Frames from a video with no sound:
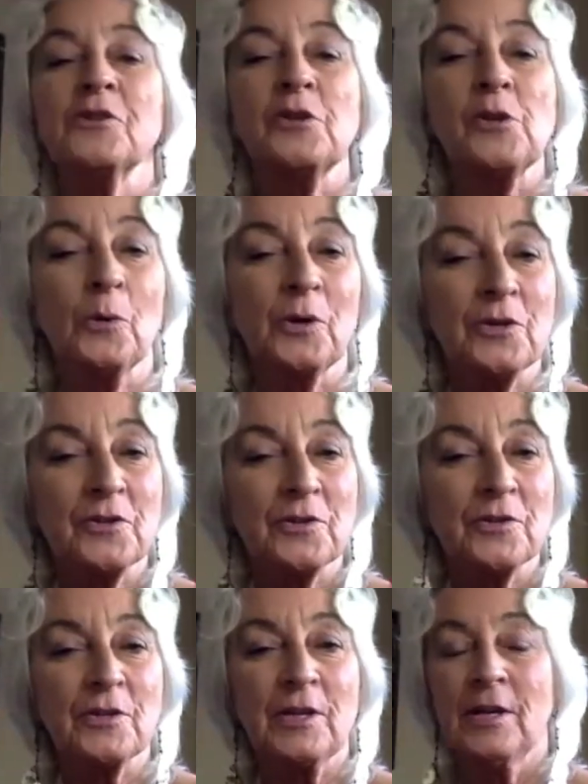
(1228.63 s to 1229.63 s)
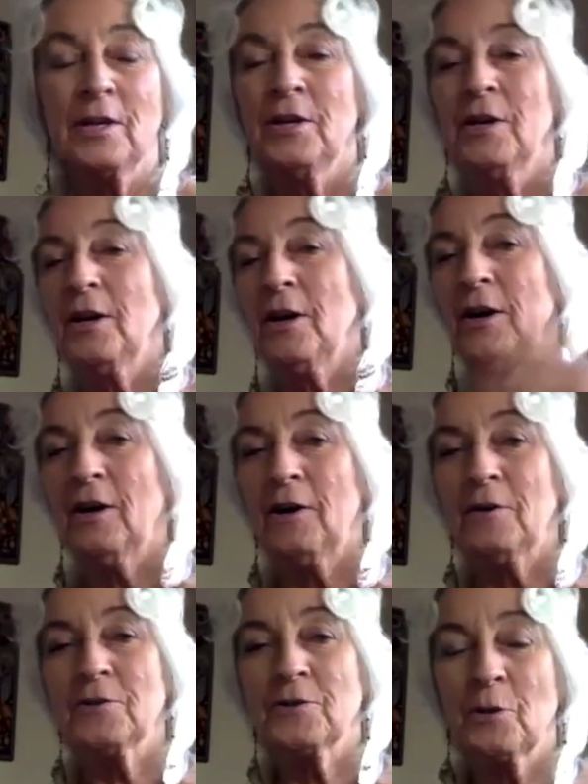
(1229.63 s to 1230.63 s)
notice.
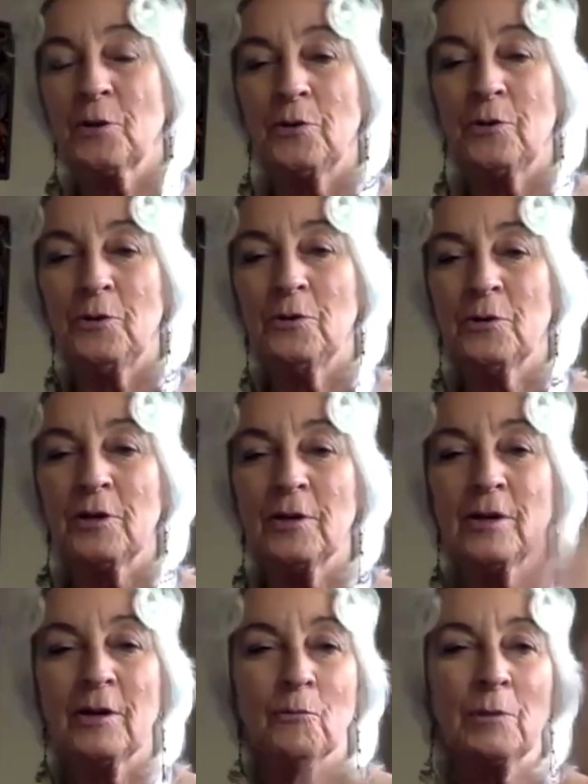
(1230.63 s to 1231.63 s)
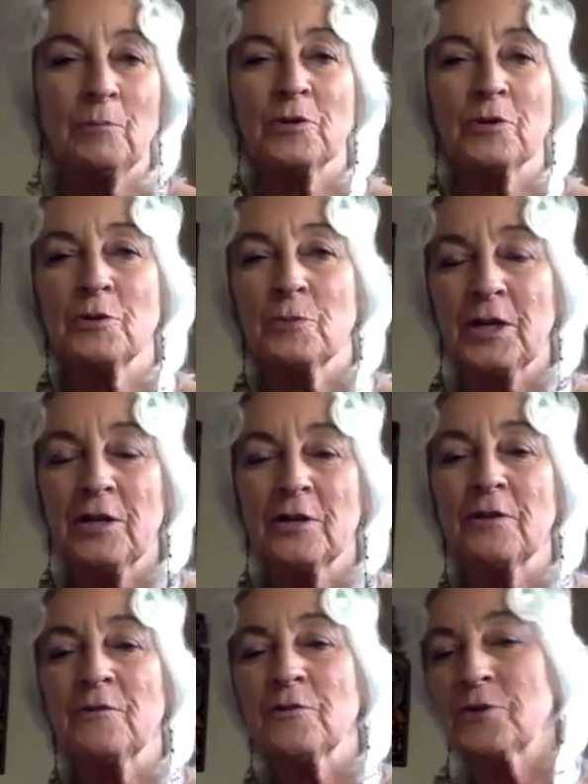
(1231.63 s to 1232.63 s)
So you can get, one person will get a
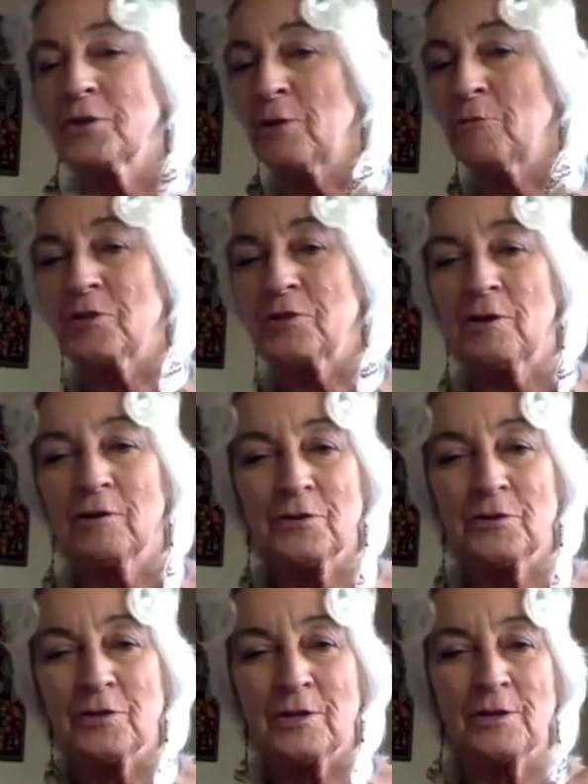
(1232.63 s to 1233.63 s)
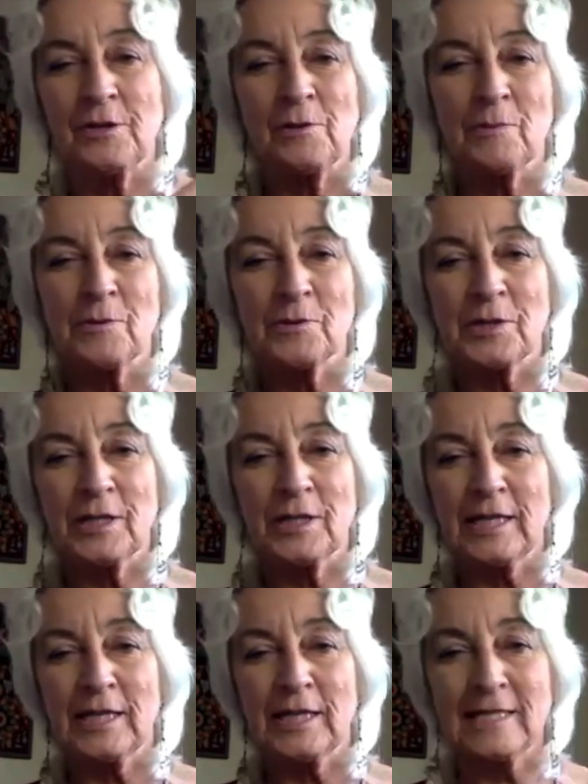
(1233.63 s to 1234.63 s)
different set of results than another person
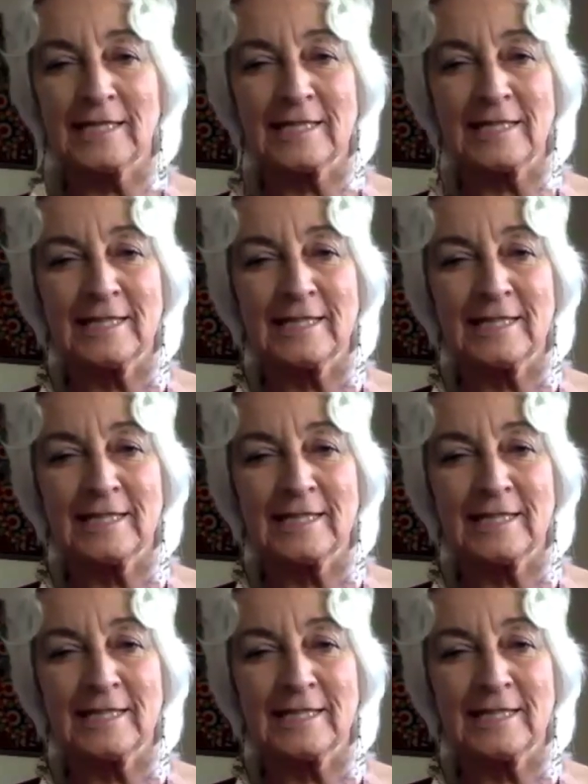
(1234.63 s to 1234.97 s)
gets.